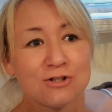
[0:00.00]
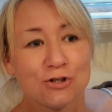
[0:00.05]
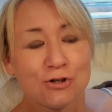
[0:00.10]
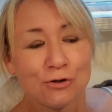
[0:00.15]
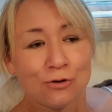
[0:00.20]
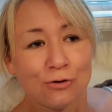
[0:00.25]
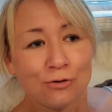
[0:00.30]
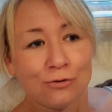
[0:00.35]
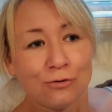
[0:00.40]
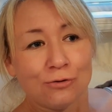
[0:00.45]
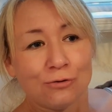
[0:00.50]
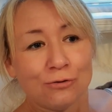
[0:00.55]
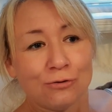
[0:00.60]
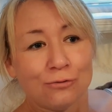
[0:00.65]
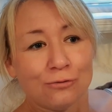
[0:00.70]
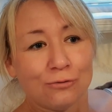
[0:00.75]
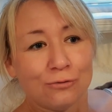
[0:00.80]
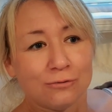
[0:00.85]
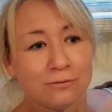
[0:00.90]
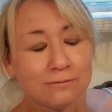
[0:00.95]

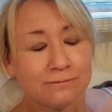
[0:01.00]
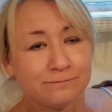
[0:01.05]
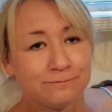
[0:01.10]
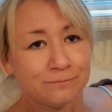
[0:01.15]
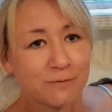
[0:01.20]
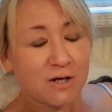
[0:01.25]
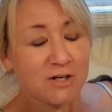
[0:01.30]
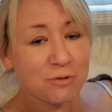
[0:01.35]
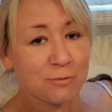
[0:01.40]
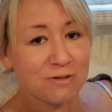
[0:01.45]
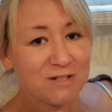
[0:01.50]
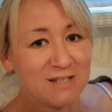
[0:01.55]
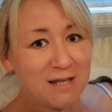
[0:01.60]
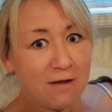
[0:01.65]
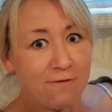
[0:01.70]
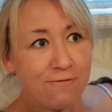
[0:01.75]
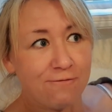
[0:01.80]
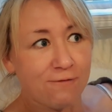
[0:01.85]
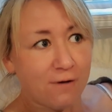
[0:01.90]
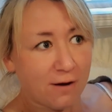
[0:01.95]
to, I don't want to say
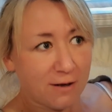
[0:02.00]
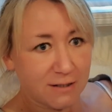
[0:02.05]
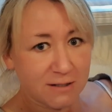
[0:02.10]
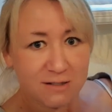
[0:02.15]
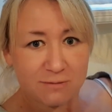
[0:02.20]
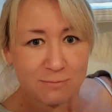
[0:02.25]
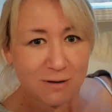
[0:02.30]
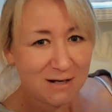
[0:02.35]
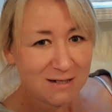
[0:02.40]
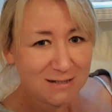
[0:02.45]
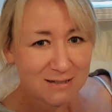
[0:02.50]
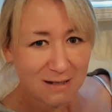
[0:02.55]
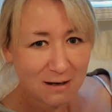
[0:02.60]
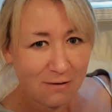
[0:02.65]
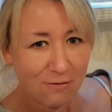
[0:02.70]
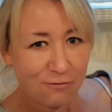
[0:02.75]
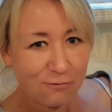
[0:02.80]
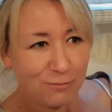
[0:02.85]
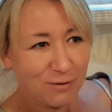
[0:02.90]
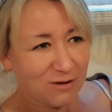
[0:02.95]
find
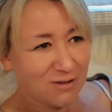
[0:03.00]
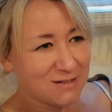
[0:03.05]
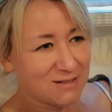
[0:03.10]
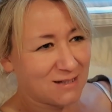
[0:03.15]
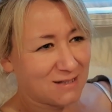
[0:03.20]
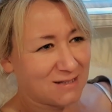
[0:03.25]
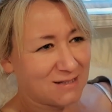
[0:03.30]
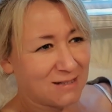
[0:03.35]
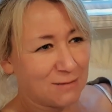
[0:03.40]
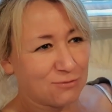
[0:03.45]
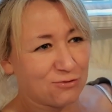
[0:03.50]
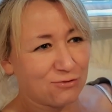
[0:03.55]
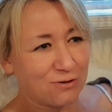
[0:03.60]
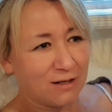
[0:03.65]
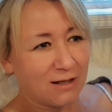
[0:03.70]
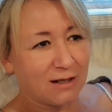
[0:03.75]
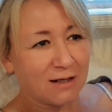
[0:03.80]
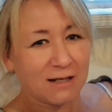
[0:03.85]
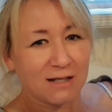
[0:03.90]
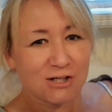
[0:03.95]
myself, because that seems really
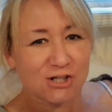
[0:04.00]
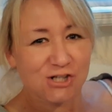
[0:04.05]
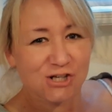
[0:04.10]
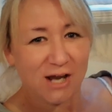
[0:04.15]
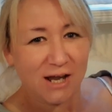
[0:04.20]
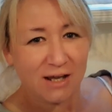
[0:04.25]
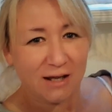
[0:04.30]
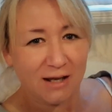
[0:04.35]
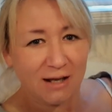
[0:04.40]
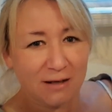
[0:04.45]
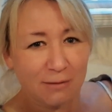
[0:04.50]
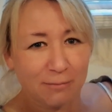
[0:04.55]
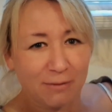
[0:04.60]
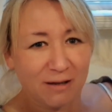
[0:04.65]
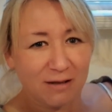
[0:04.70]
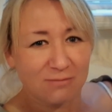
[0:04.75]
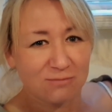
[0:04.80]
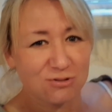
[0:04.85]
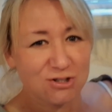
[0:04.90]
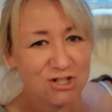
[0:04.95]
cliche and a
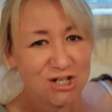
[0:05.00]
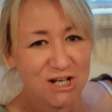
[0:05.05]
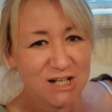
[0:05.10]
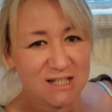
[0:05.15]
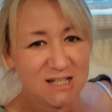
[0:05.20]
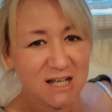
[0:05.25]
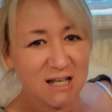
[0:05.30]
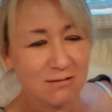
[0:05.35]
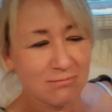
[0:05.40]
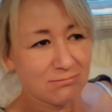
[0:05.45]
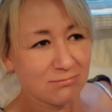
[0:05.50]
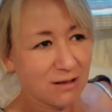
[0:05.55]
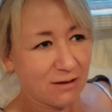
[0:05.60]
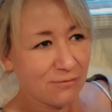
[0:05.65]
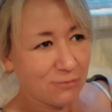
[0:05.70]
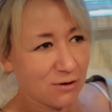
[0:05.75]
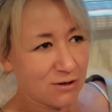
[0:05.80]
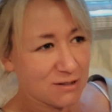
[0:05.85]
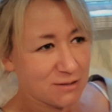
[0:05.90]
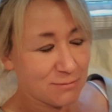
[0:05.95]
bit cheesy, if
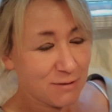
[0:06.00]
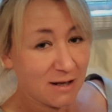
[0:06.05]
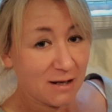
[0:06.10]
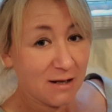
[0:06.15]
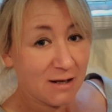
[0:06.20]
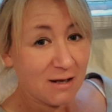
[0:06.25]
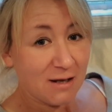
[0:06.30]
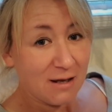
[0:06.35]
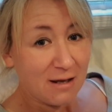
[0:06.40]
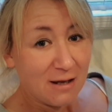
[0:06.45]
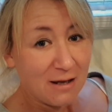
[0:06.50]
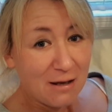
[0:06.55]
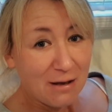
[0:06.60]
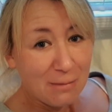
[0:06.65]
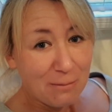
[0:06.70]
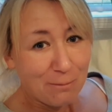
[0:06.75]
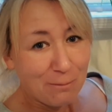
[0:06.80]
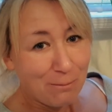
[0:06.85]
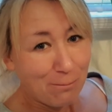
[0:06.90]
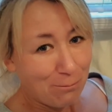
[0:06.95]
you ask me.
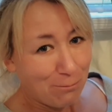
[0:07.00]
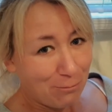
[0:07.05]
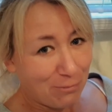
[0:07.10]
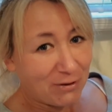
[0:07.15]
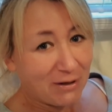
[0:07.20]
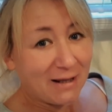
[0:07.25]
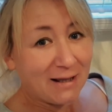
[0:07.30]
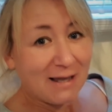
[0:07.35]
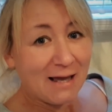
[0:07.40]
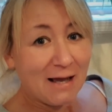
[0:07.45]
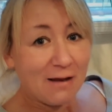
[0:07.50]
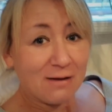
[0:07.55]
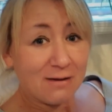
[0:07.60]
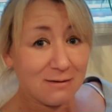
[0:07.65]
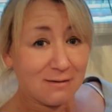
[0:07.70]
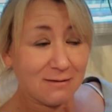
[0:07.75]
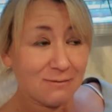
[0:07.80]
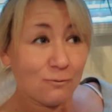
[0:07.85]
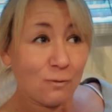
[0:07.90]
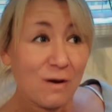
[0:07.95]
But I get
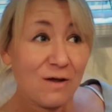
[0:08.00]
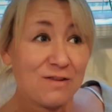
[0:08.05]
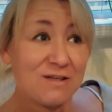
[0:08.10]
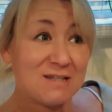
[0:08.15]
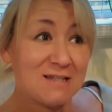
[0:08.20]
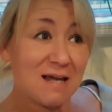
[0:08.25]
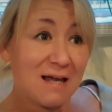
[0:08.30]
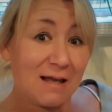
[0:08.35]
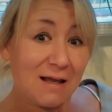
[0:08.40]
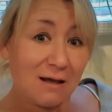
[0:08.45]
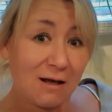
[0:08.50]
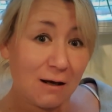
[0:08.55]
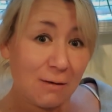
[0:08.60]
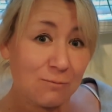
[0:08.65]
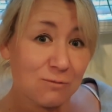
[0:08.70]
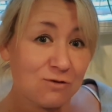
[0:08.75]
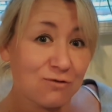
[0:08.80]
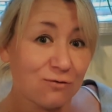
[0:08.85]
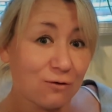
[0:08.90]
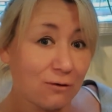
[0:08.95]
where the saying
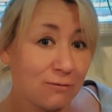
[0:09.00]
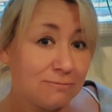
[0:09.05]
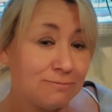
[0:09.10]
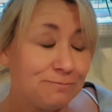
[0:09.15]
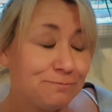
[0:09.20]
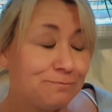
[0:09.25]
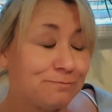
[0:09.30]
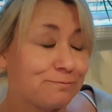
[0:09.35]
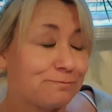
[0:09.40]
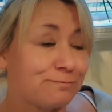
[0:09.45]
comes from.